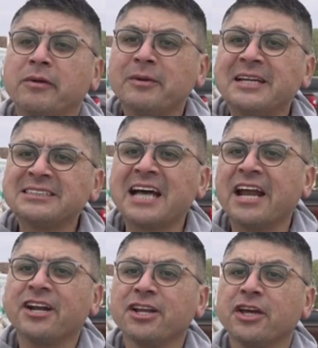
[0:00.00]
what we
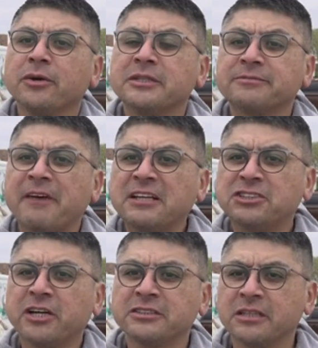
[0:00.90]
decided to do is Faith
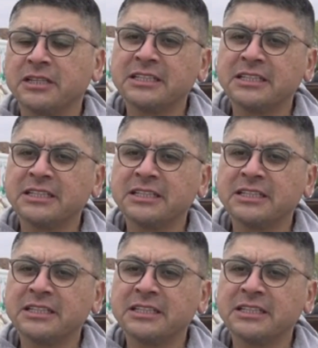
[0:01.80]
Church uh,